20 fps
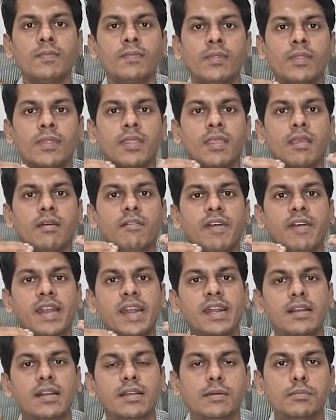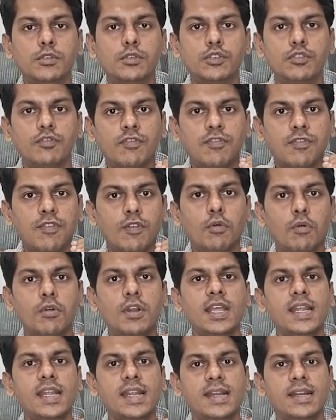when it comes to floating
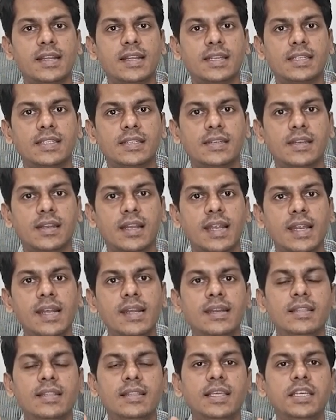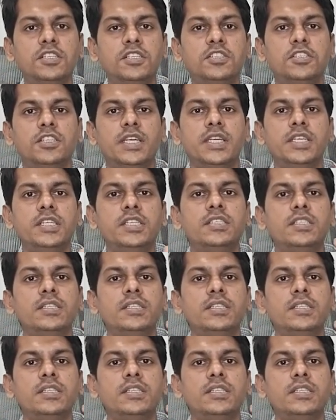interest rate, they change